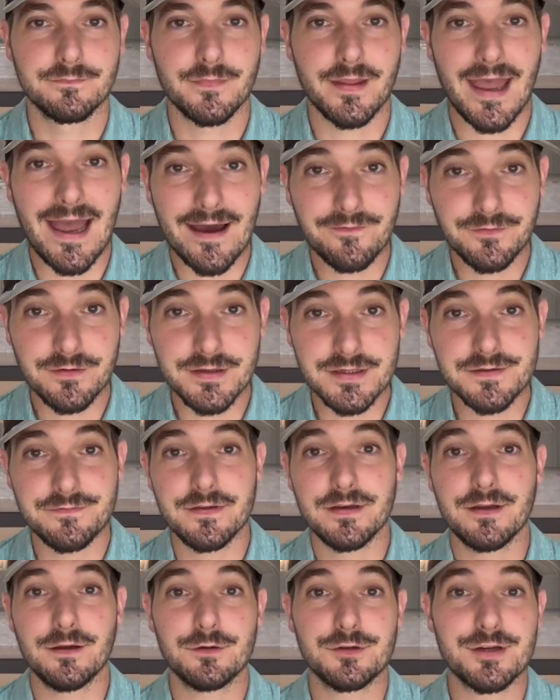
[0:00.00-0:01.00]
After this
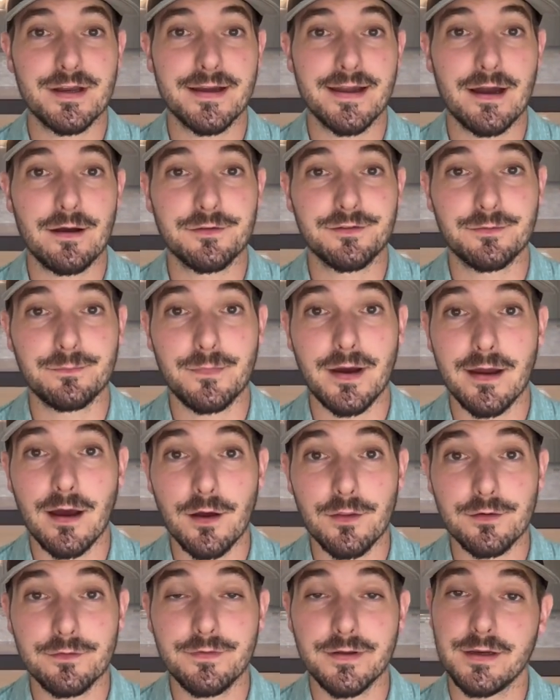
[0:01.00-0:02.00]
video, check out some of my
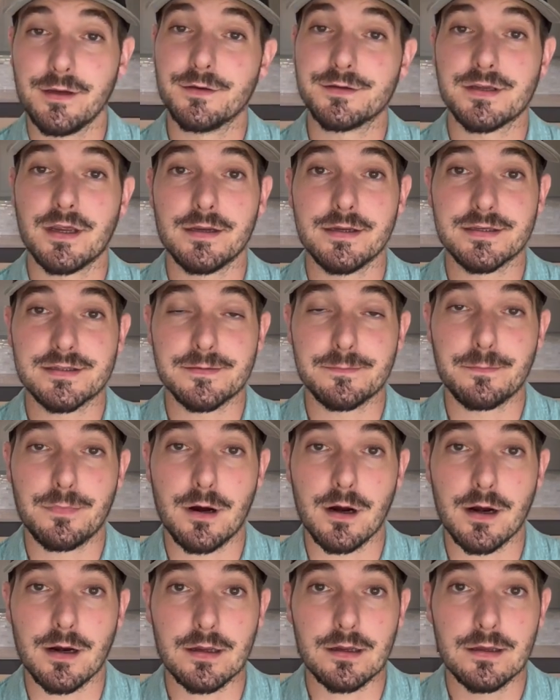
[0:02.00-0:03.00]
other videos on Easton
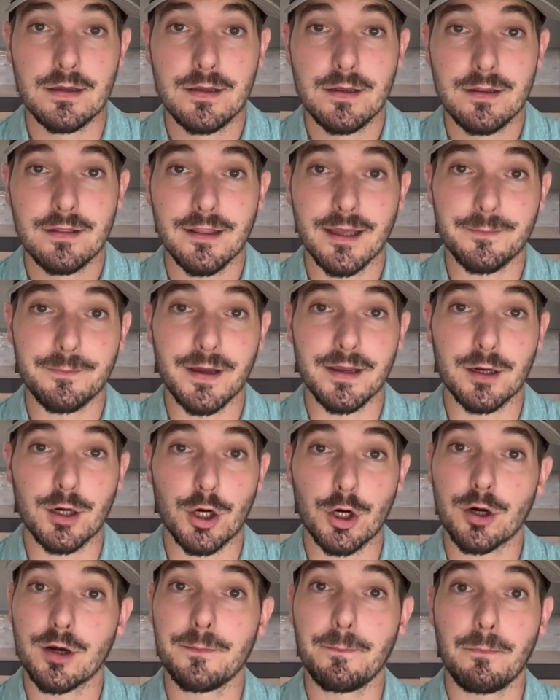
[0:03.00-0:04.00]
Park, like my
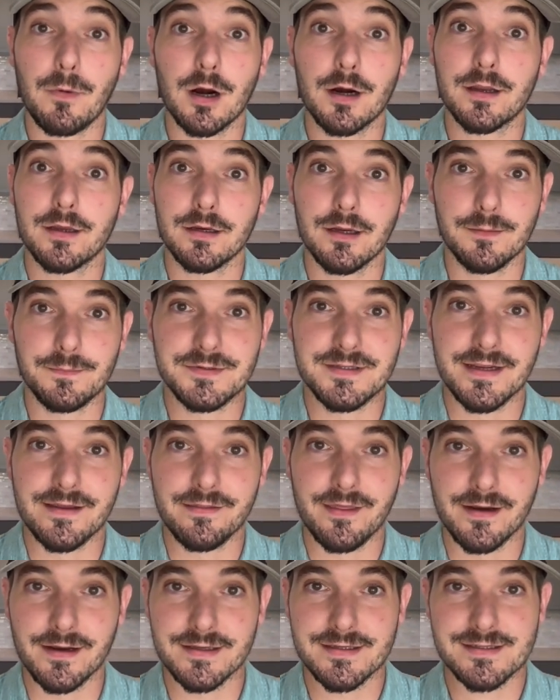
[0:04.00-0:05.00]
current market
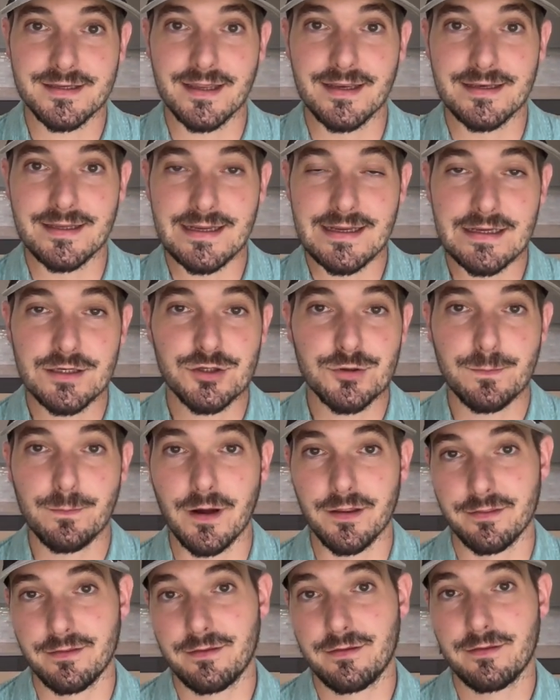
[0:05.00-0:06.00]
update that I send each
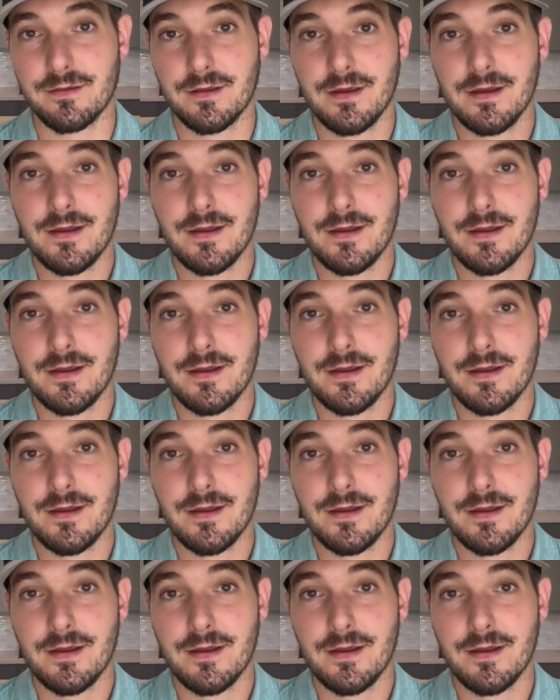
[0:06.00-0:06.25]
month.